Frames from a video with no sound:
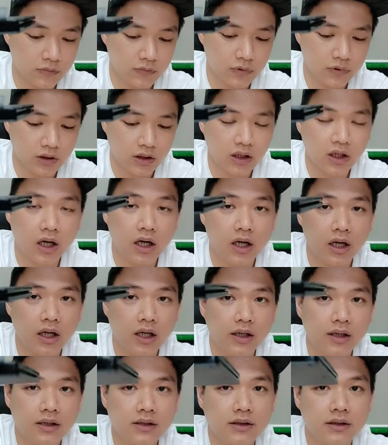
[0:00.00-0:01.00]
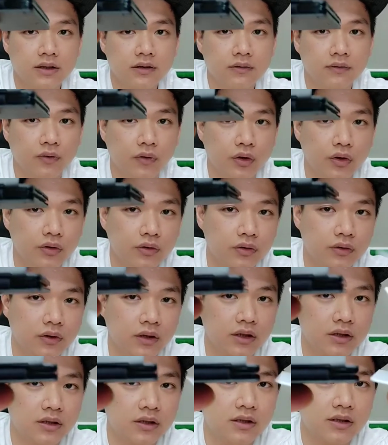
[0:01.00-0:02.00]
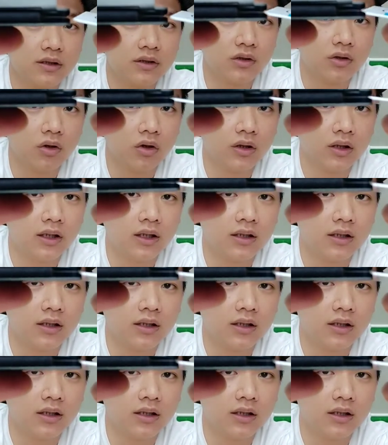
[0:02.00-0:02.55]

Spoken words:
cuttings for you to easily slot in the